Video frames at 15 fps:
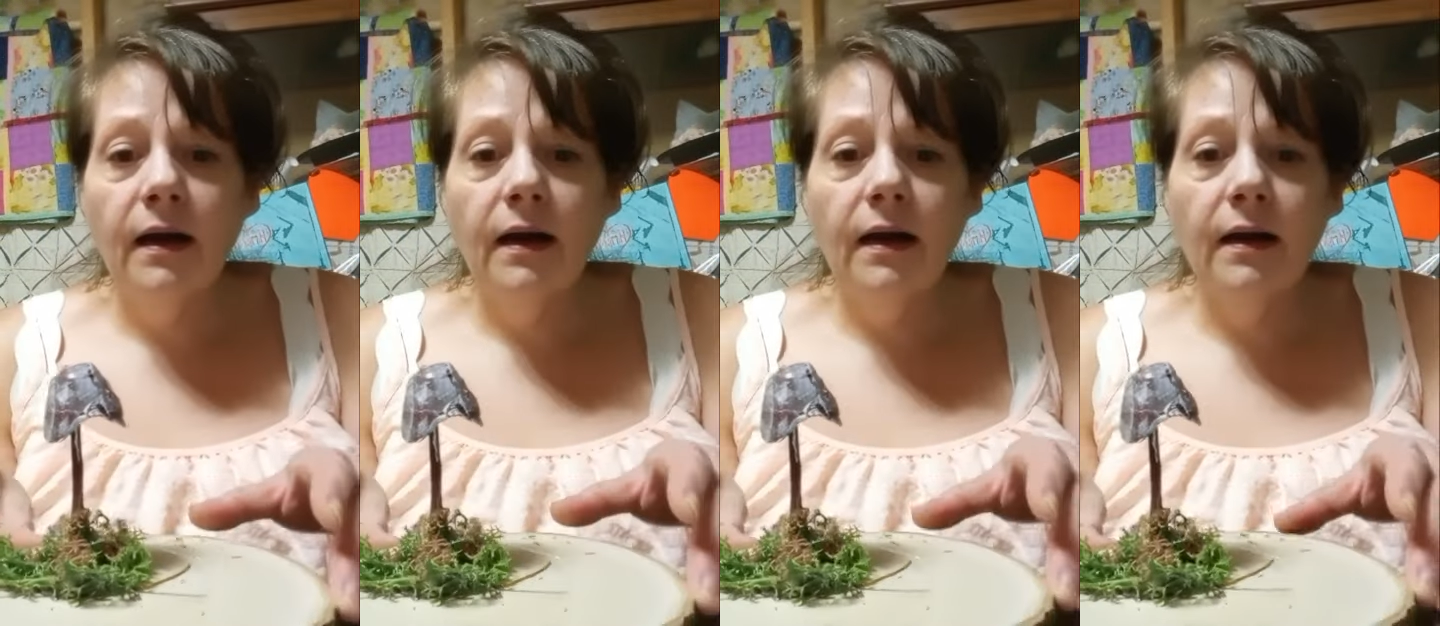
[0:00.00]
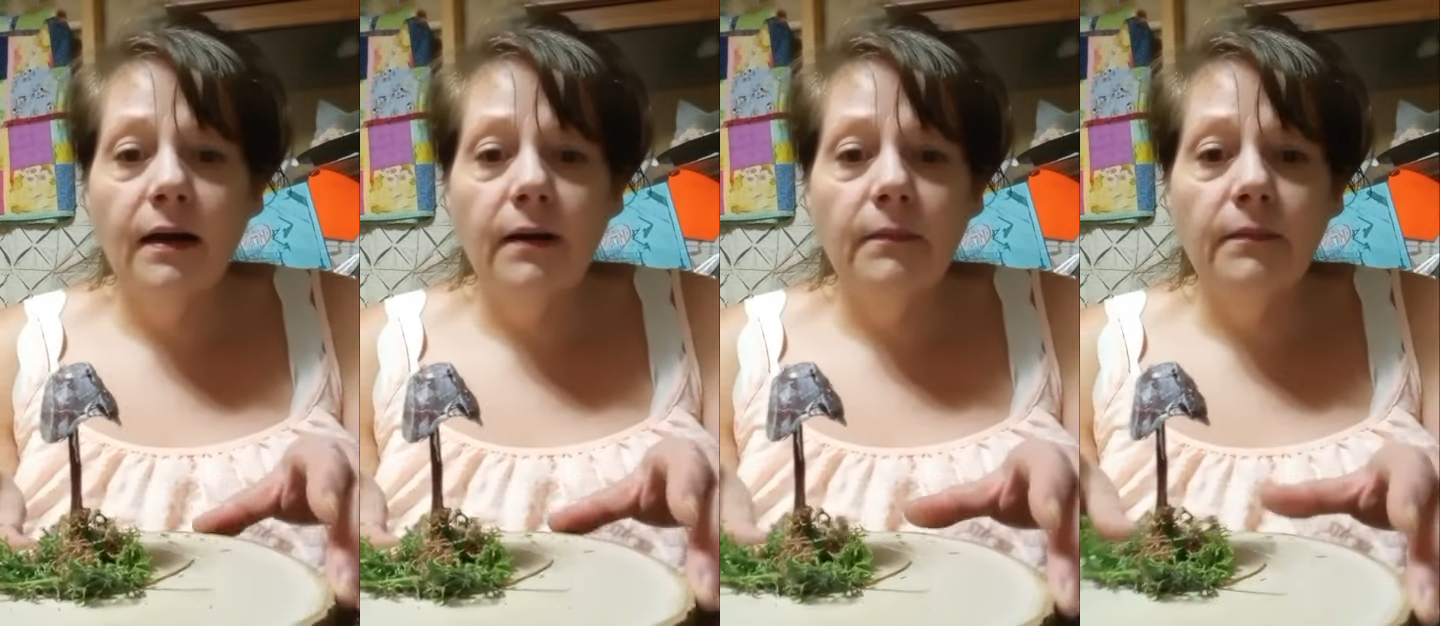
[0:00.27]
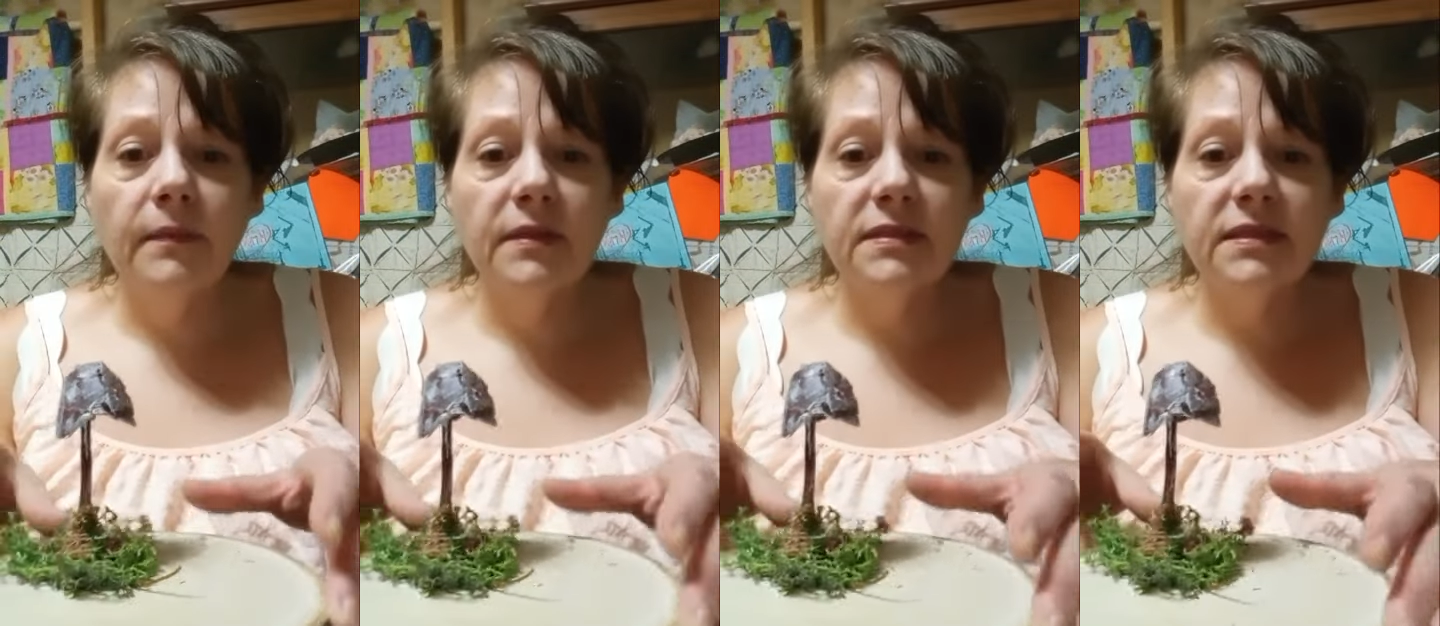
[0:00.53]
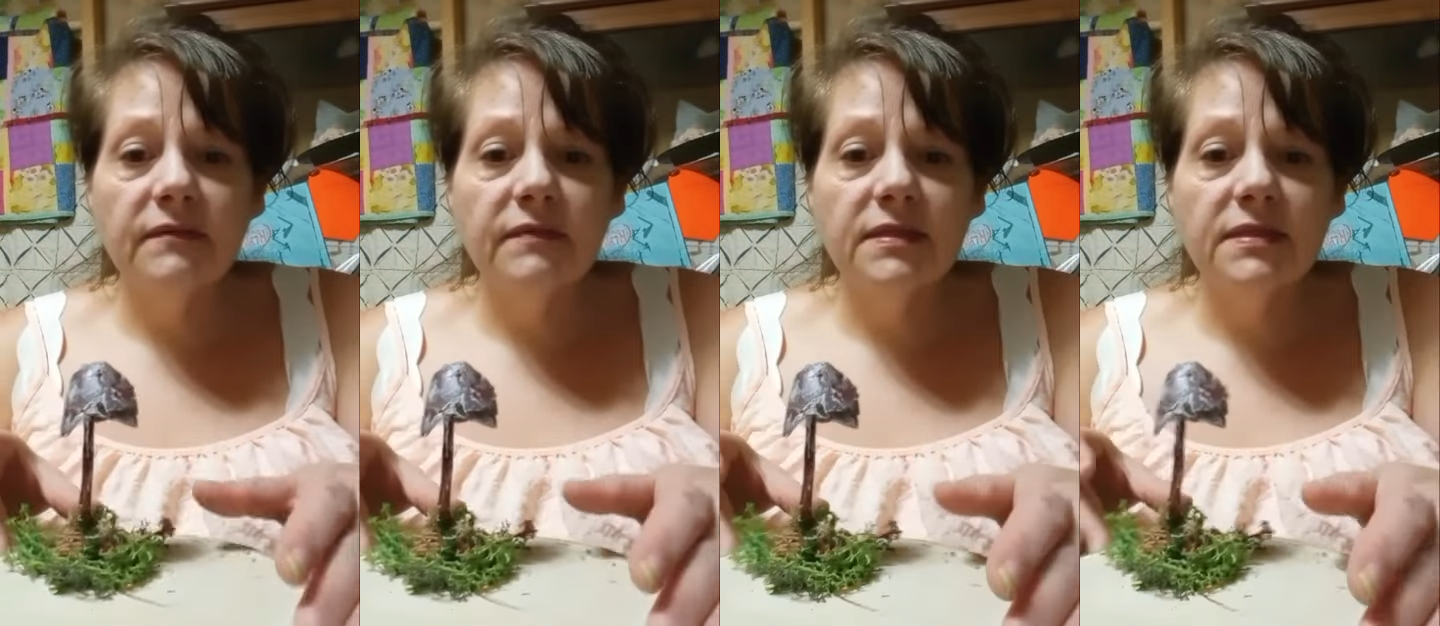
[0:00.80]
Let's
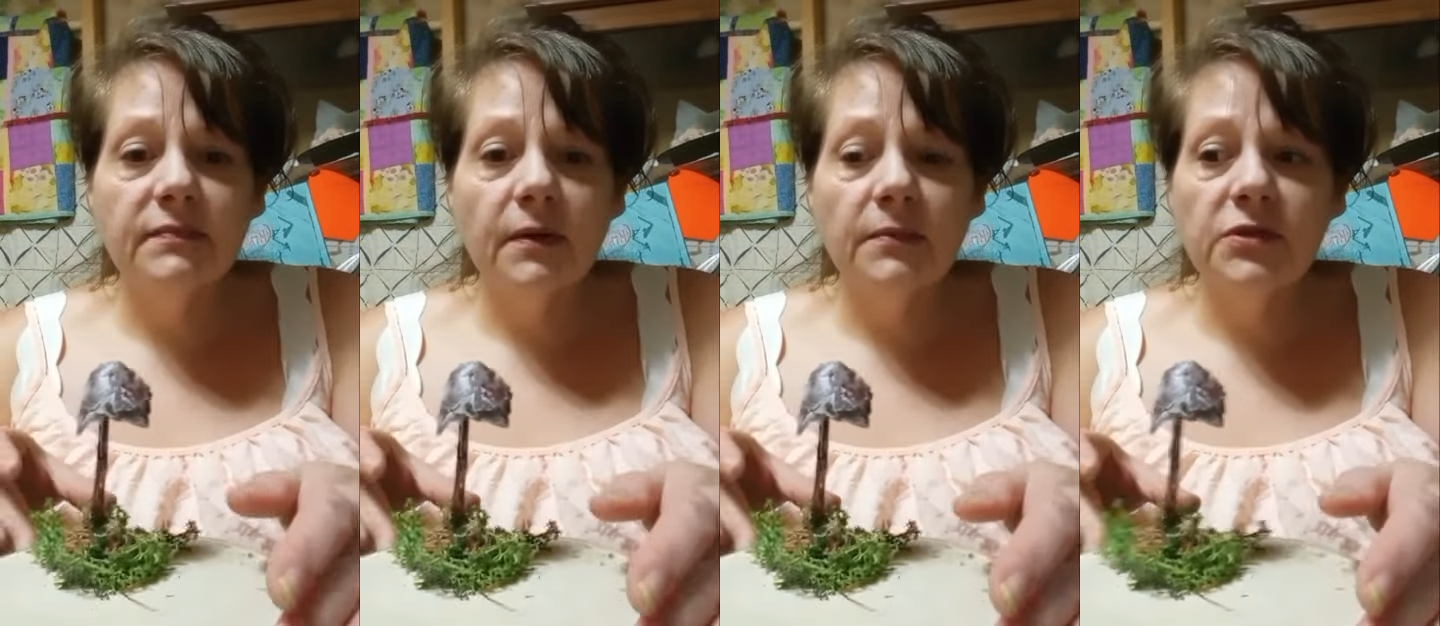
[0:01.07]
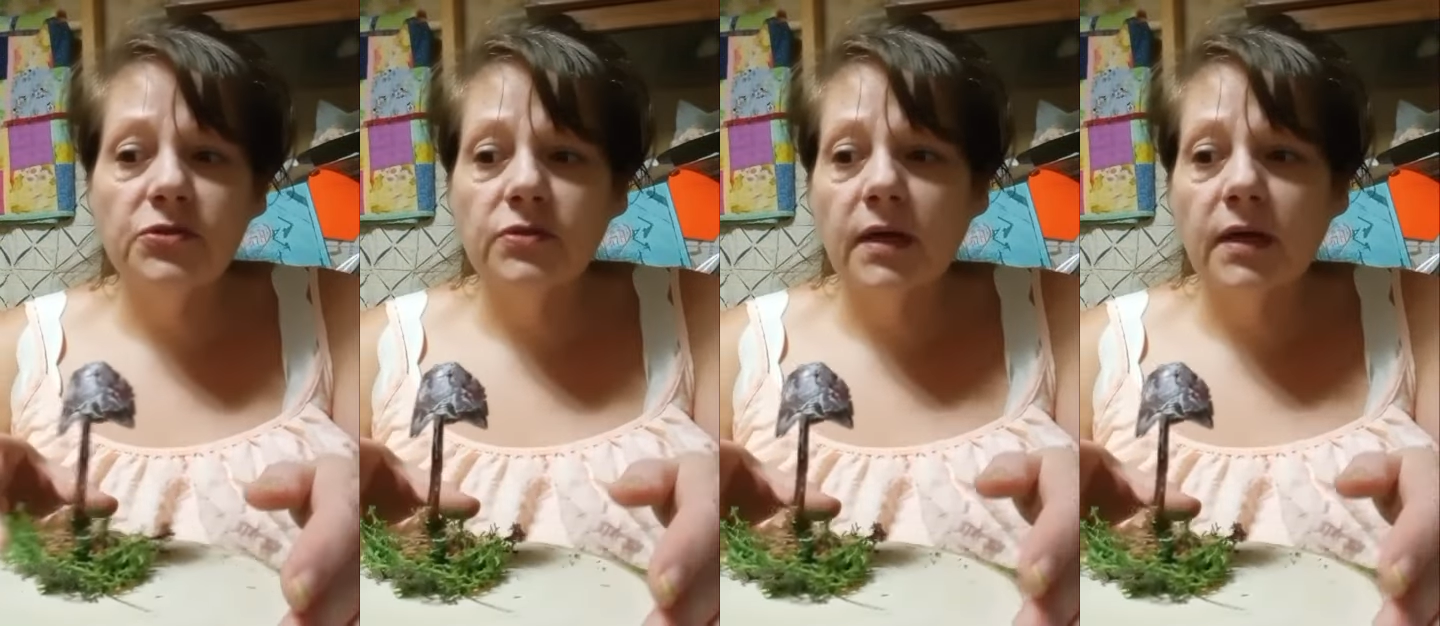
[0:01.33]
give this a moment to dry.